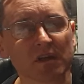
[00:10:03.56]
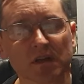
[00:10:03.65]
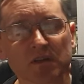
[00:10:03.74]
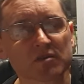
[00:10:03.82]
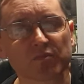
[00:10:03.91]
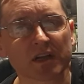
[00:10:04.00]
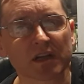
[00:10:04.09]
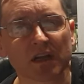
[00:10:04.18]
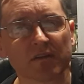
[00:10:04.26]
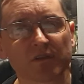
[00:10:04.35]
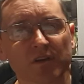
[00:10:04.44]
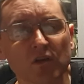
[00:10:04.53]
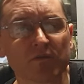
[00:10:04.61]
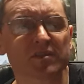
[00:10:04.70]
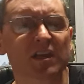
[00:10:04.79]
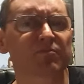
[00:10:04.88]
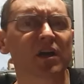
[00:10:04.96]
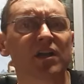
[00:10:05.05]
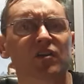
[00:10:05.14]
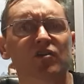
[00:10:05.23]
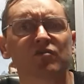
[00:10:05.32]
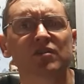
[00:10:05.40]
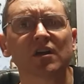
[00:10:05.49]
And oh, it's pretty clever, and obviously a
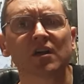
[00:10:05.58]
prelude